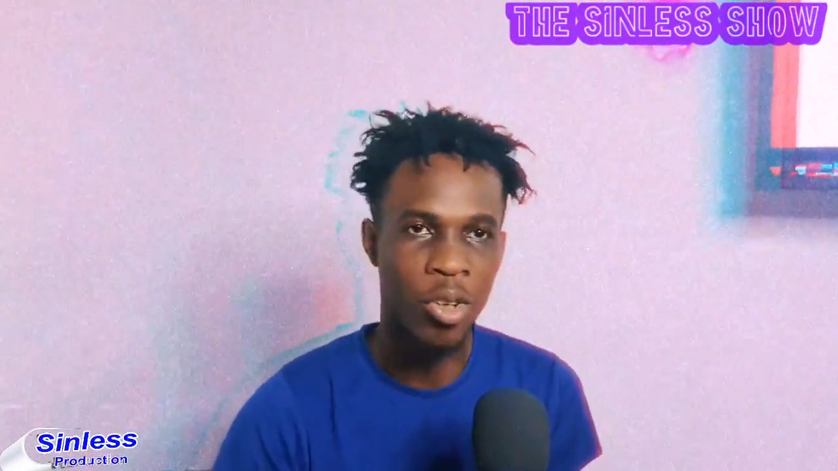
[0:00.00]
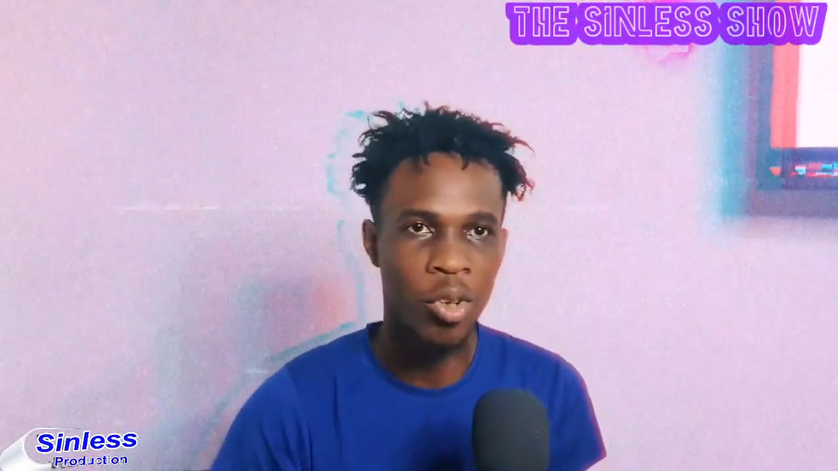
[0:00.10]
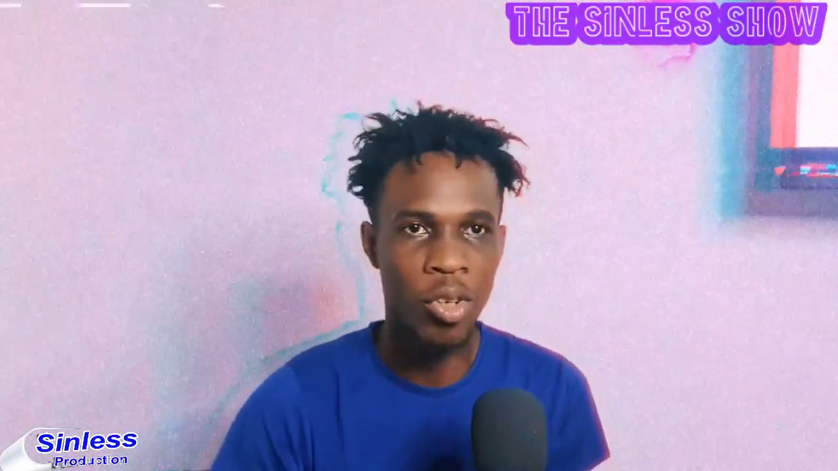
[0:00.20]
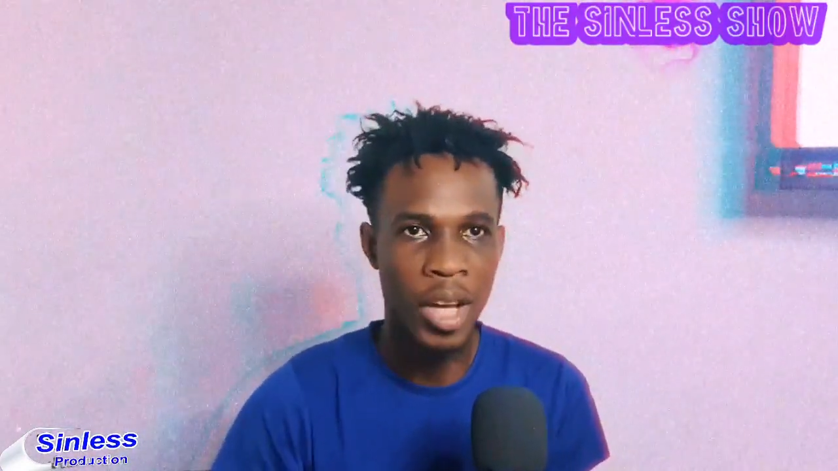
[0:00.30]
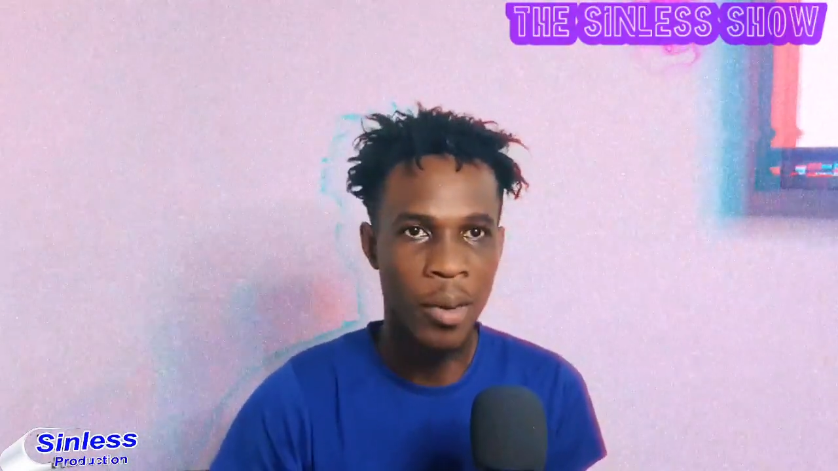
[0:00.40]
why
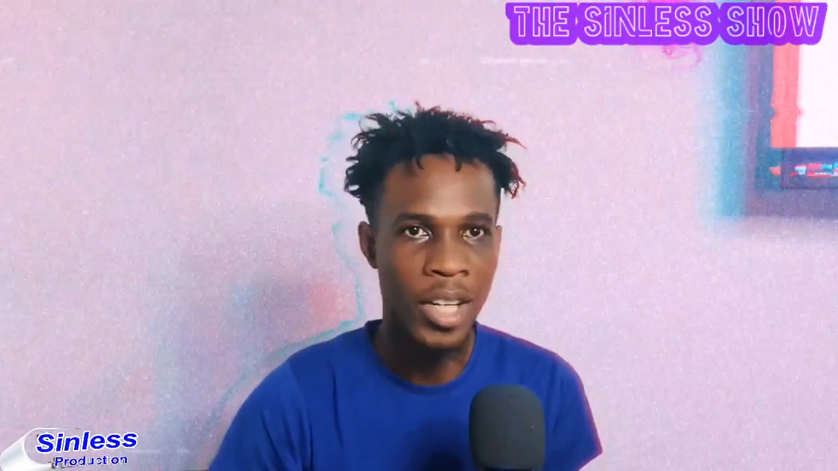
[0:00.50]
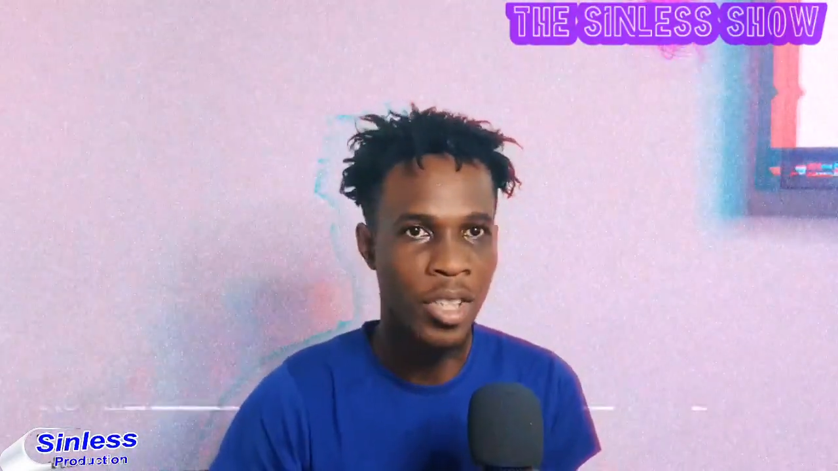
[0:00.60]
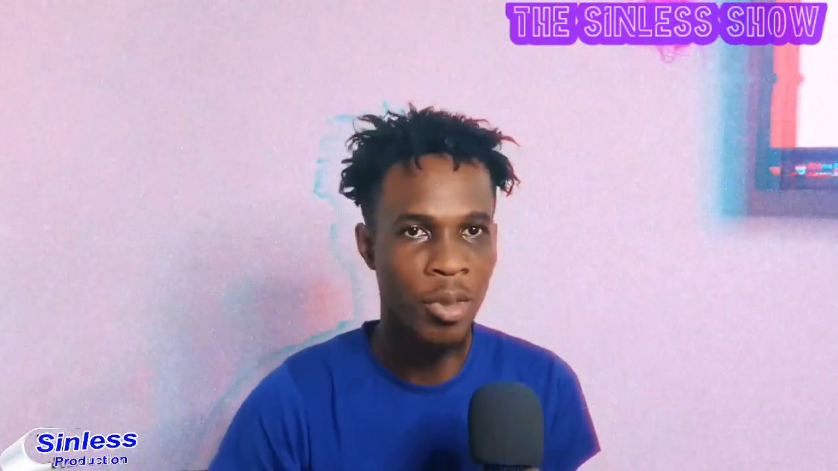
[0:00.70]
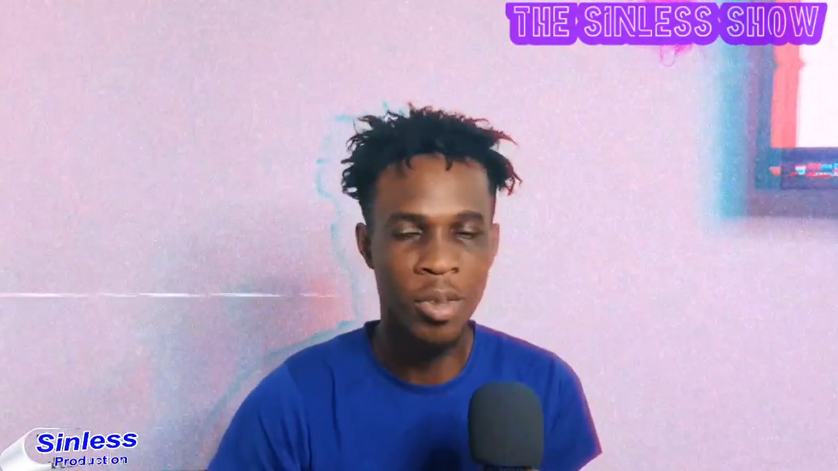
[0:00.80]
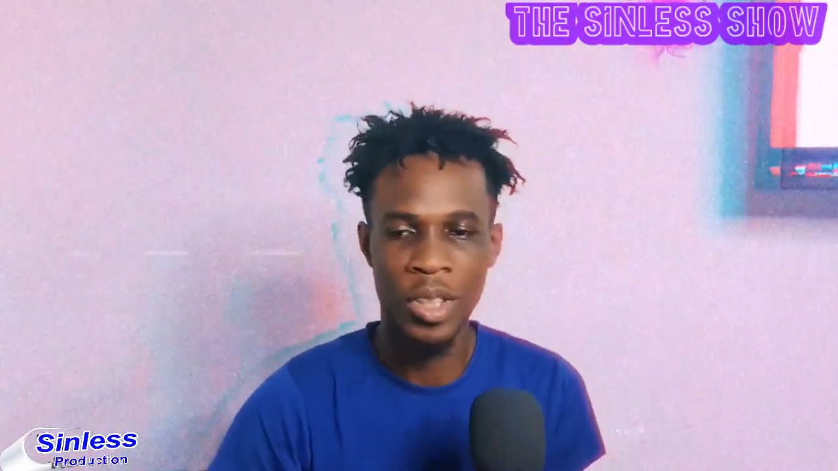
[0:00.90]
do you know? He
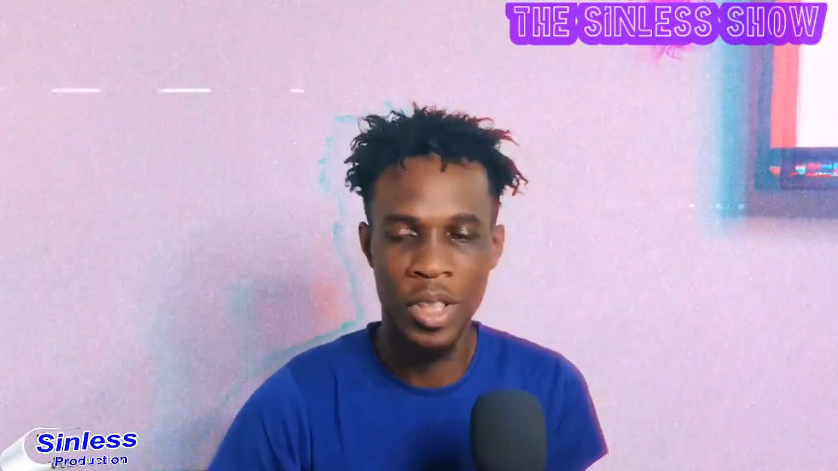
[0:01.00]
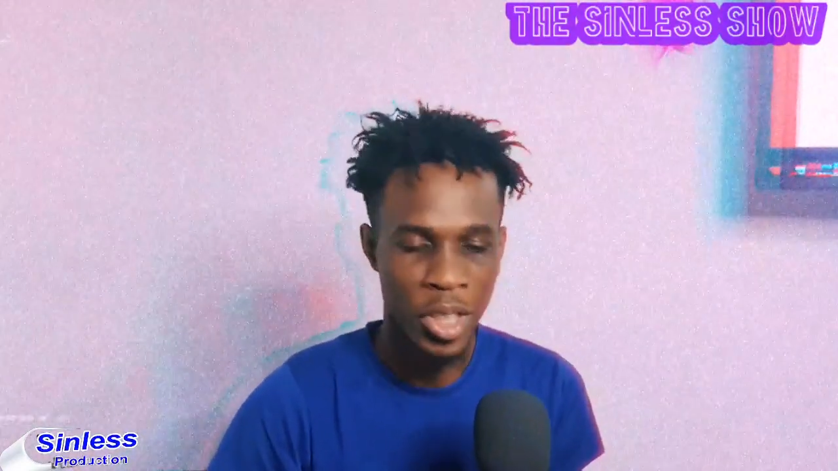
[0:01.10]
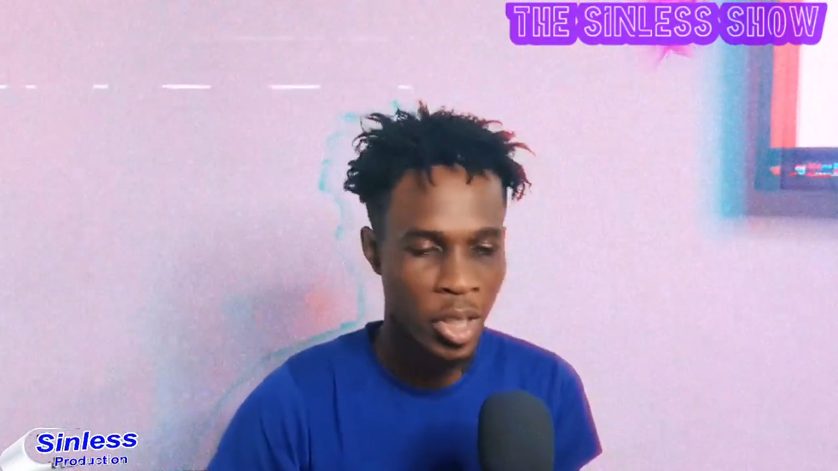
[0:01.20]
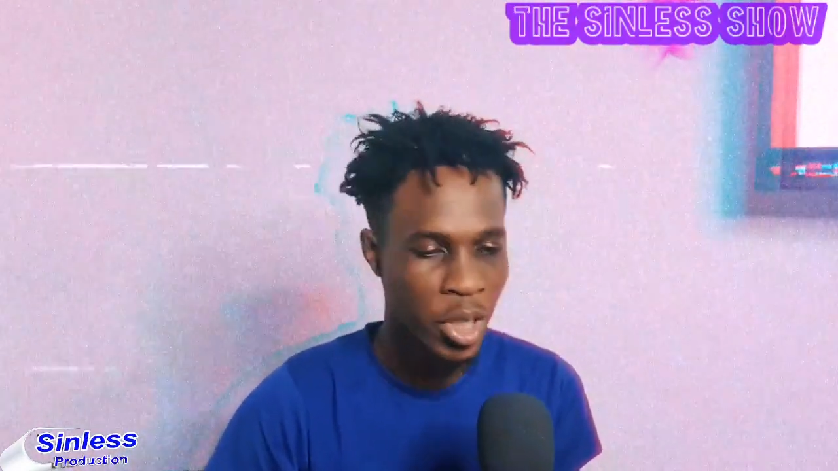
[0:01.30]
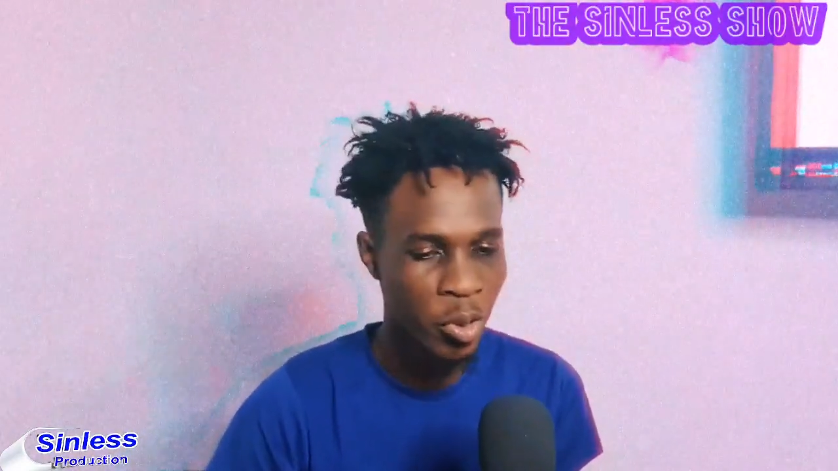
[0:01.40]
didn't do
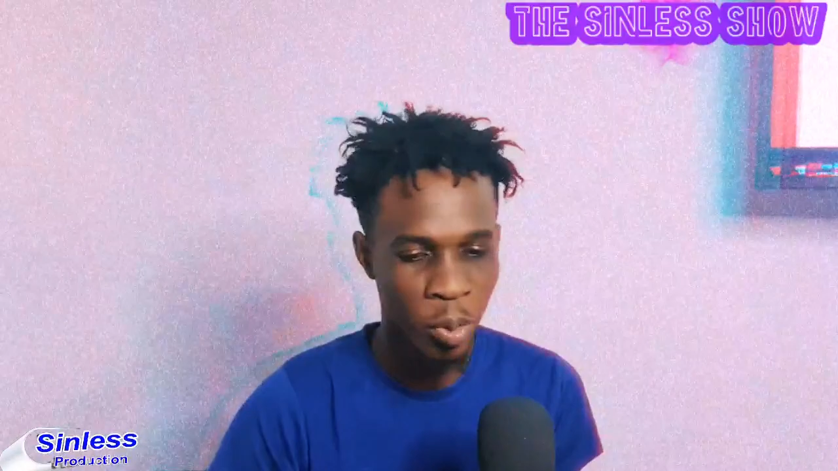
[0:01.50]
me.